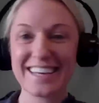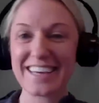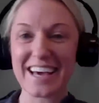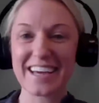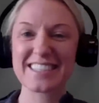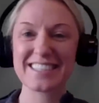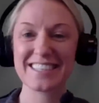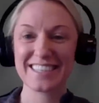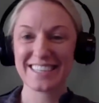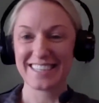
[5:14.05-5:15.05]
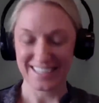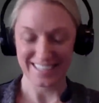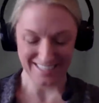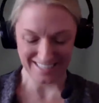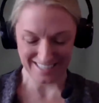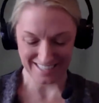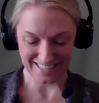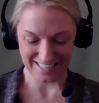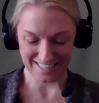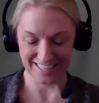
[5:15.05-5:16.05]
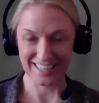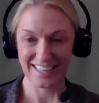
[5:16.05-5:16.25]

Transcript: I'm not saying they're humorless, but they're